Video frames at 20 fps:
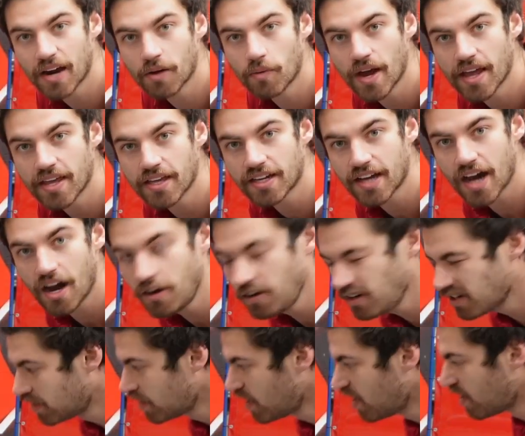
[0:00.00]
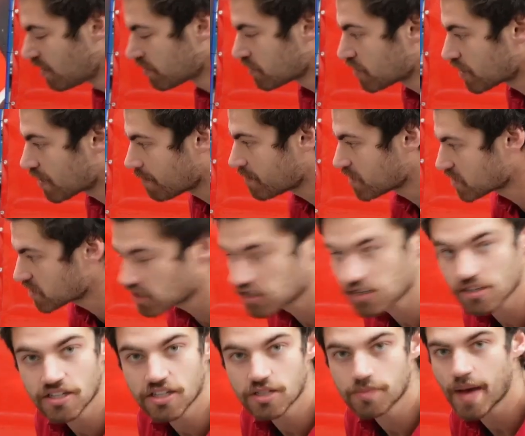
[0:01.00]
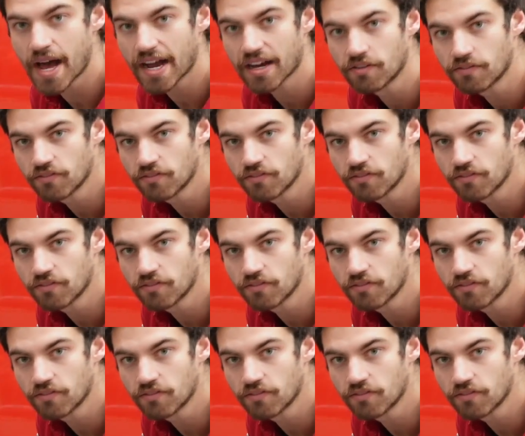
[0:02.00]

where you go. You can position this back and